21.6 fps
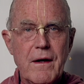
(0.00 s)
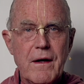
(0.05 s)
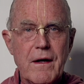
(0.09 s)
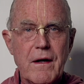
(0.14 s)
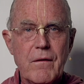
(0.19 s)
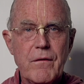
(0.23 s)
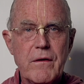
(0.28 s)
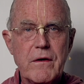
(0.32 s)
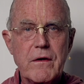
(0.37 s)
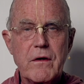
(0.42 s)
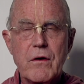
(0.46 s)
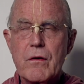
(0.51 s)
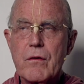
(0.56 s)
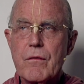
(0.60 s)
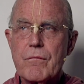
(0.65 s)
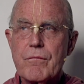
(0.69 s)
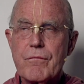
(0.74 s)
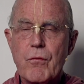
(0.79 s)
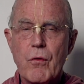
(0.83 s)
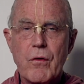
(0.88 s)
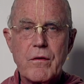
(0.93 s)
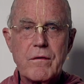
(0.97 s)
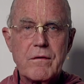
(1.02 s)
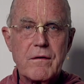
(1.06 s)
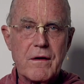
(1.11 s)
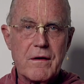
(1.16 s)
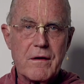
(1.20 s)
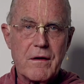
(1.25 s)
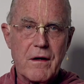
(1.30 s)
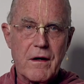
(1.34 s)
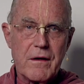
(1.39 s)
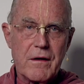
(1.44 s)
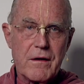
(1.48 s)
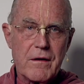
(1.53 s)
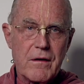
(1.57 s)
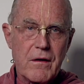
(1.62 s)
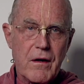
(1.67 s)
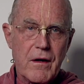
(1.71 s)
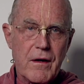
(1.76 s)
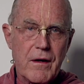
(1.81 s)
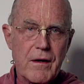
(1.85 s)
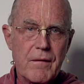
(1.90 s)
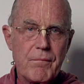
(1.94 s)
in the year
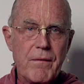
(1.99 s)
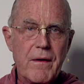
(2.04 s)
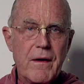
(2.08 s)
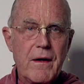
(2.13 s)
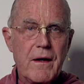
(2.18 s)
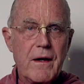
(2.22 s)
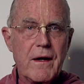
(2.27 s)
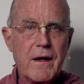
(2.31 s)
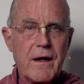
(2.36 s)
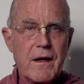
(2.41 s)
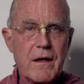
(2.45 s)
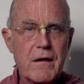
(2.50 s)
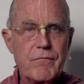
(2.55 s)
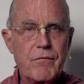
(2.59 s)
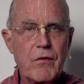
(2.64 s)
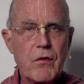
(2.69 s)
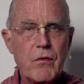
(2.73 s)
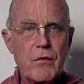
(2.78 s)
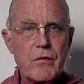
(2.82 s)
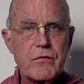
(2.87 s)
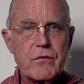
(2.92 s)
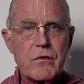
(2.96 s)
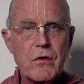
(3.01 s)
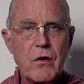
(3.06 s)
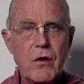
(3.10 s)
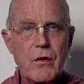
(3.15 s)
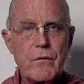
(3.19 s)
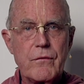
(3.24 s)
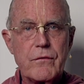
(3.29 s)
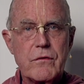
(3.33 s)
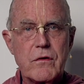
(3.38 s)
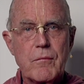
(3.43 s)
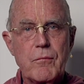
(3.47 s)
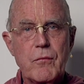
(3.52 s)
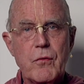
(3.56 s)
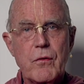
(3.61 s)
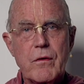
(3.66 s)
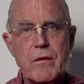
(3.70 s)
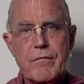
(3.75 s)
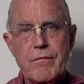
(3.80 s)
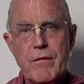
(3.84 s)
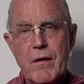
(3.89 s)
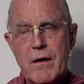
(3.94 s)
1499, in a village called
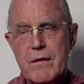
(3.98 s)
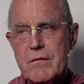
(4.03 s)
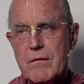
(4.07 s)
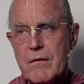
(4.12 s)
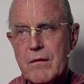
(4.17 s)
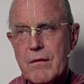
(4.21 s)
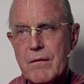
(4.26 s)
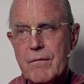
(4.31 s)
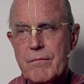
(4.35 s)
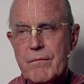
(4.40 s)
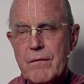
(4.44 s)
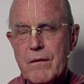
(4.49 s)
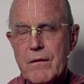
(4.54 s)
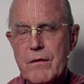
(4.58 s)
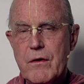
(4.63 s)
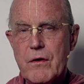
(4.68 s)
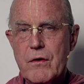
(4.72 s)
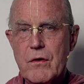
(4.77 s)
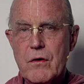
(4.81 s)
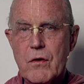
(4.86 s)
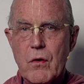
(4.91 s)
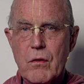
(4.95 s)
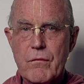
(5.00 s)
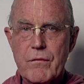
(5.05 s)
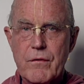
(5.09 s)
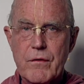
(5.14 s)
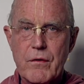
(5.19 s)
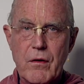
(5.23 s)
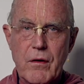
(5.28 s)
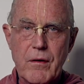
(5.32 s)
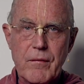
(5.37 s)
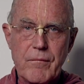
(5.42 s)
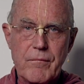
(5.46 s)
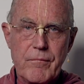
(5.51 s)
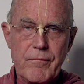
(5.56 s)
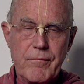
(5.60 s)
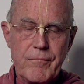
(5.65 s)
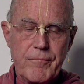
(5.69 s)
Yamunavata, near Govardhan.